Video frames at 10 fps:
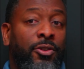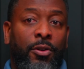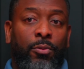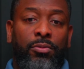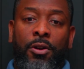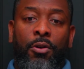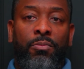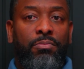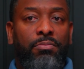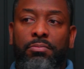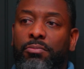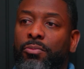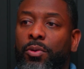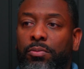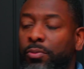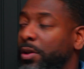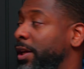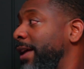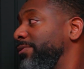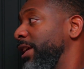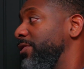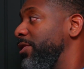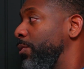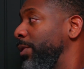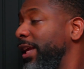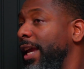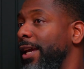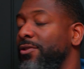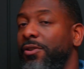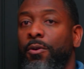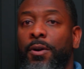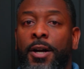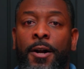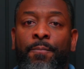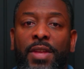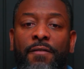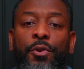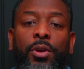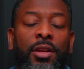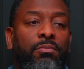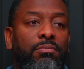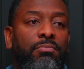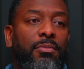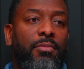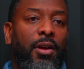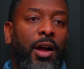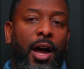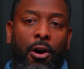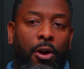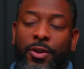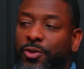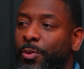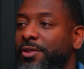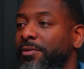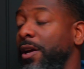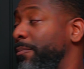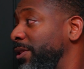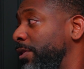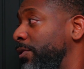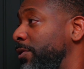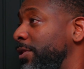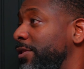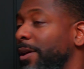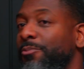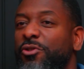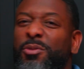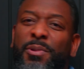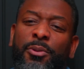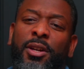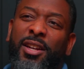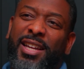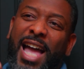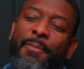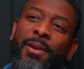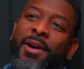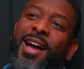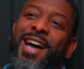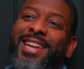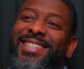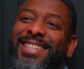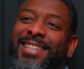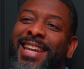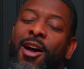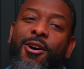So, we're going to have to get to you when we can. So if you can, all restoration companies don't do this. I'm sure some people are going to copy my idea, Lynn.